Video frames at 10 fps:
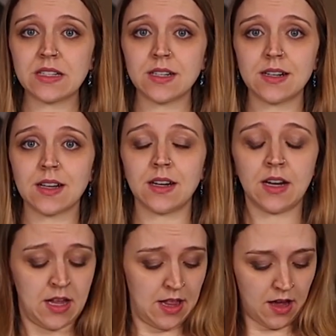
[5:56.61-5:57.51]
darker.
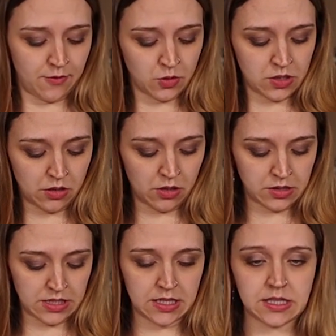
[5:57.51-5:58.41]
I've also
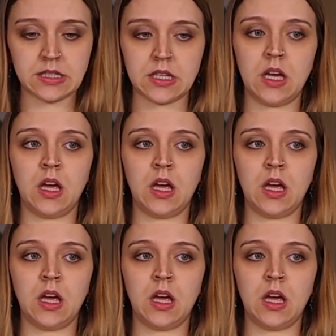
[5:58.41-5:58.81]
noticed,